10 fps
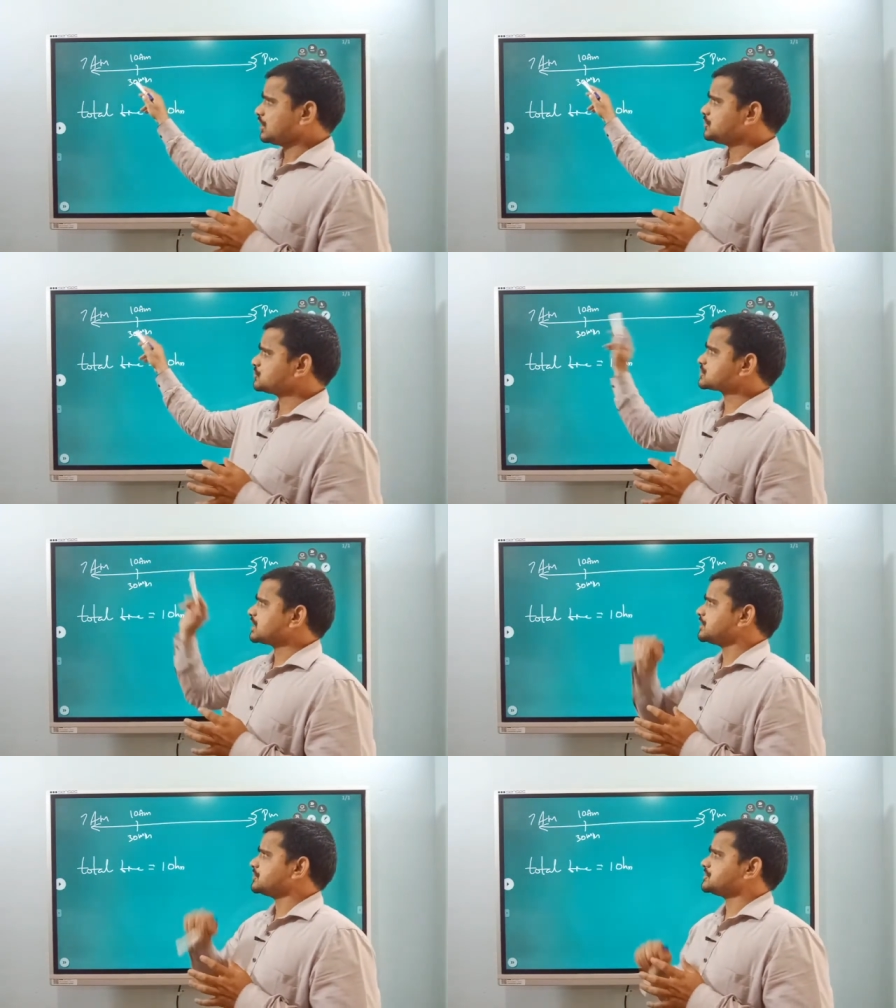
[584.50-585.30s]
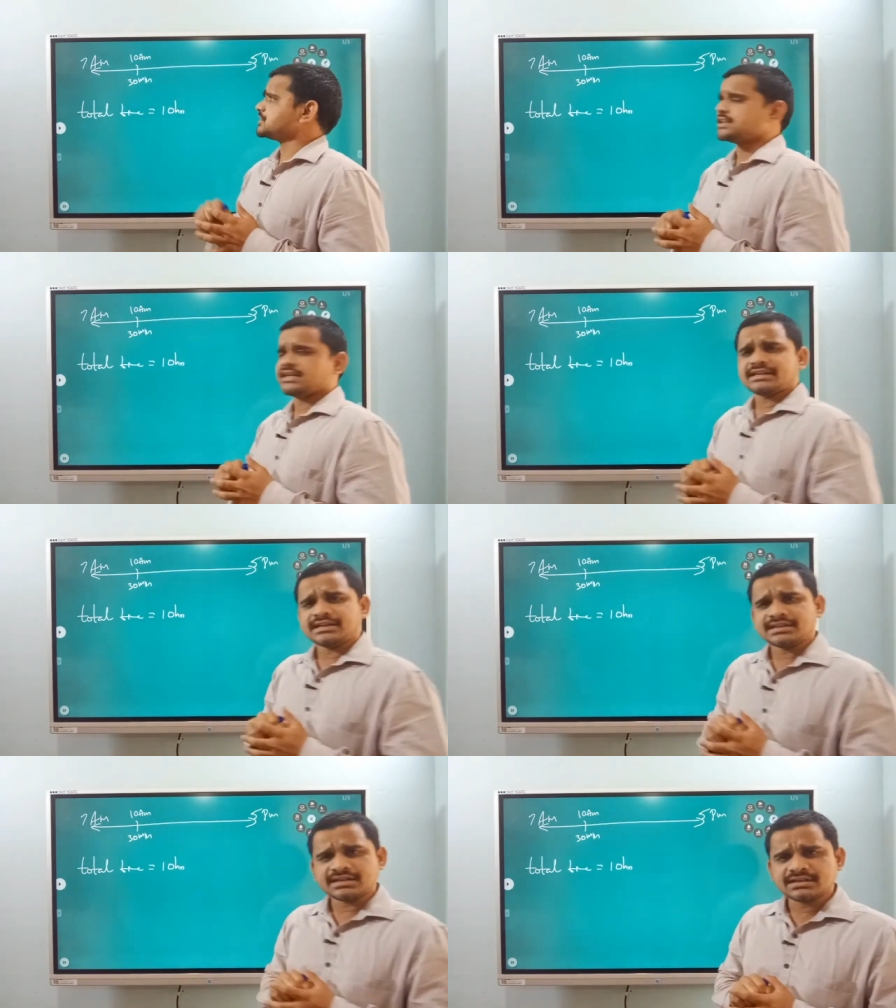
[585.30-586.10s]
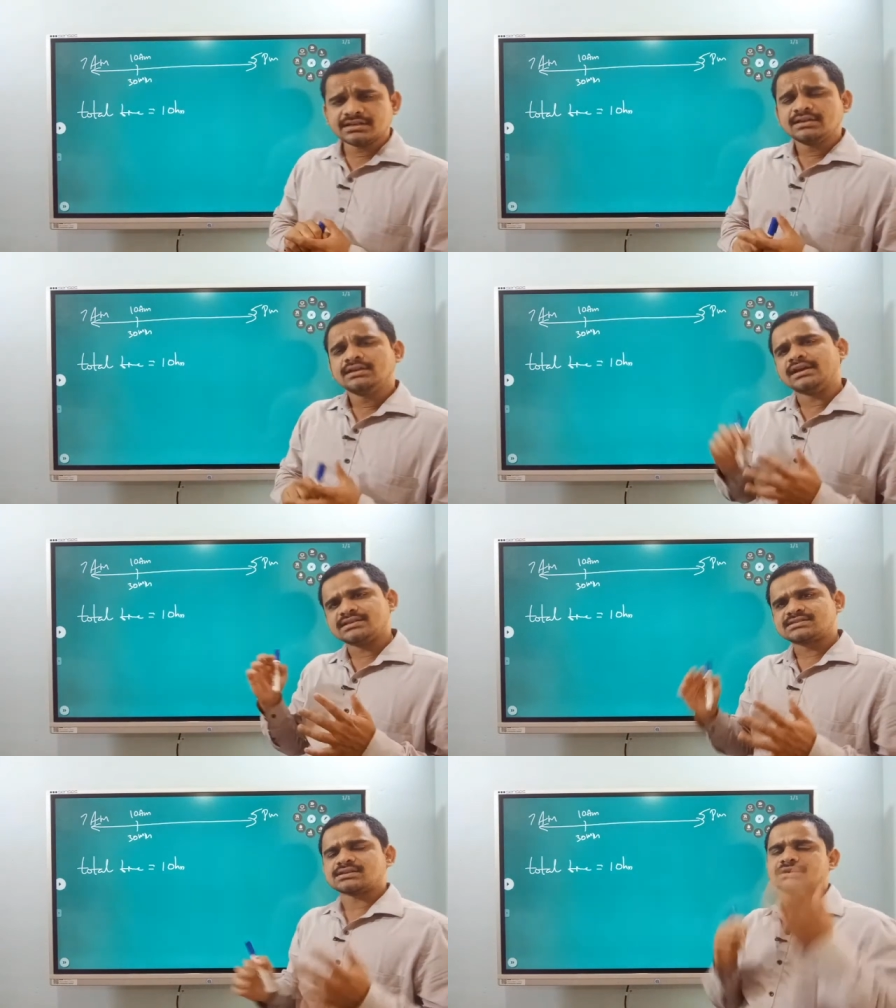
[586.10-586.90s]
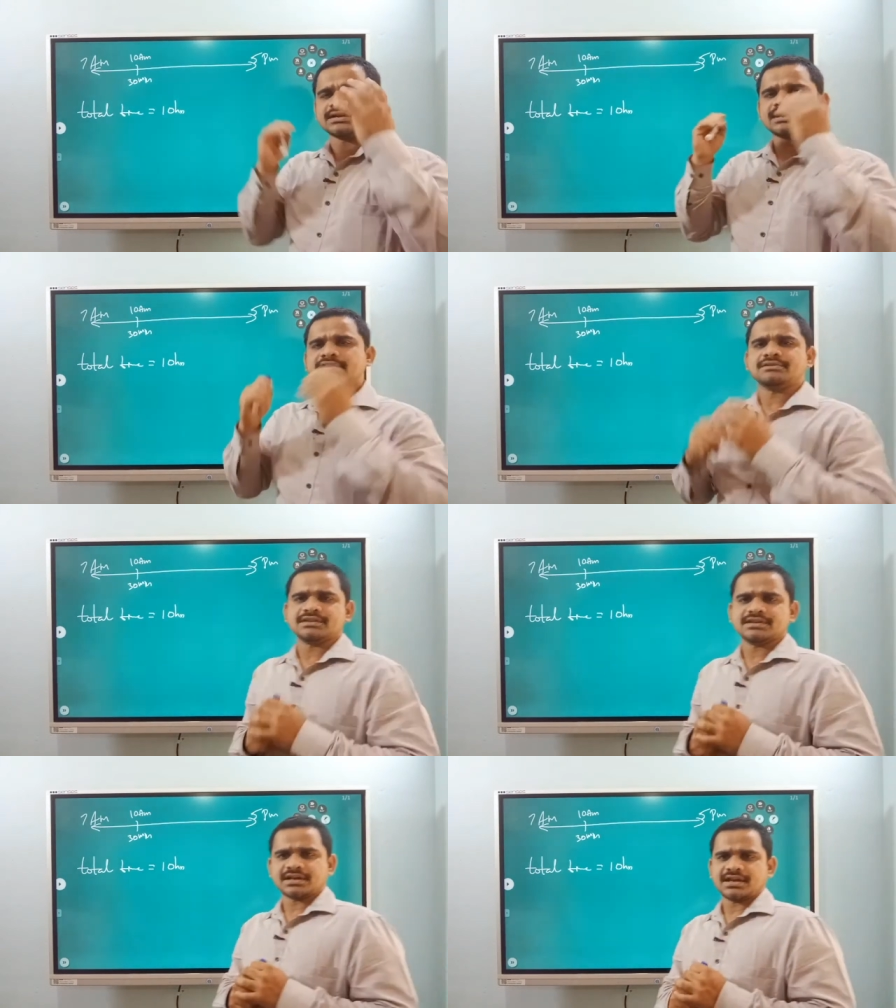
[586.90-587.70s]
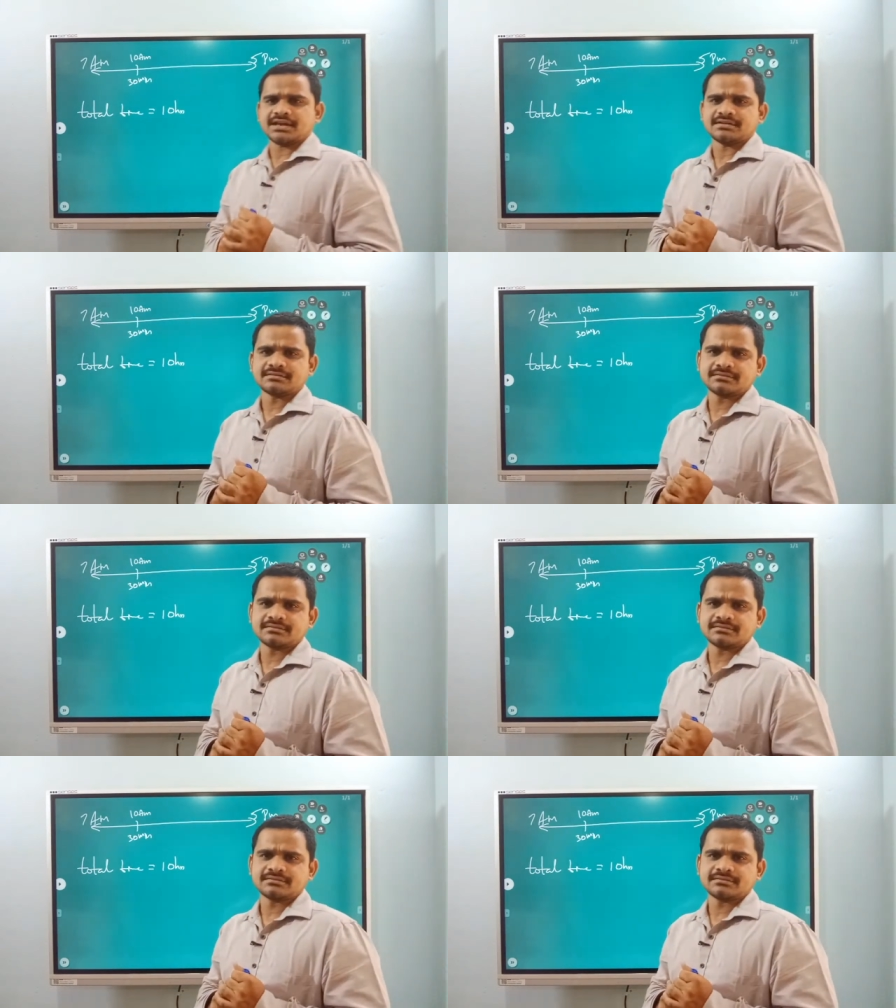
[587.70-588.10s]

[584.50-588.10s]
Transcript: You started your journey at 10:30 and started driving here again.